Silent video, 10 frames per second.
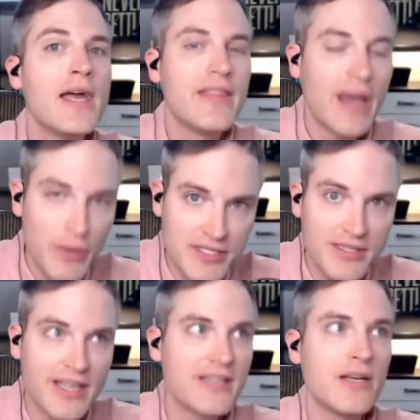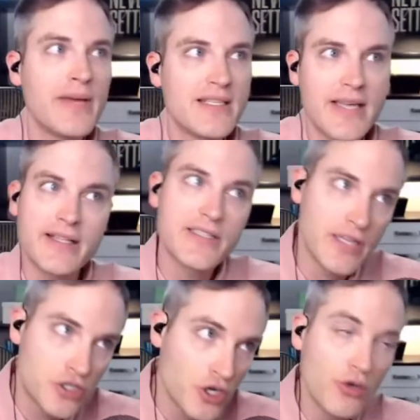that didn't make sense. That
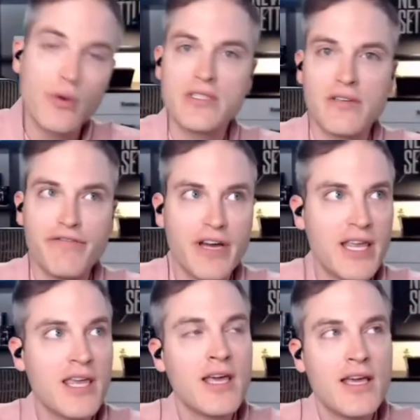joke wasn't funny.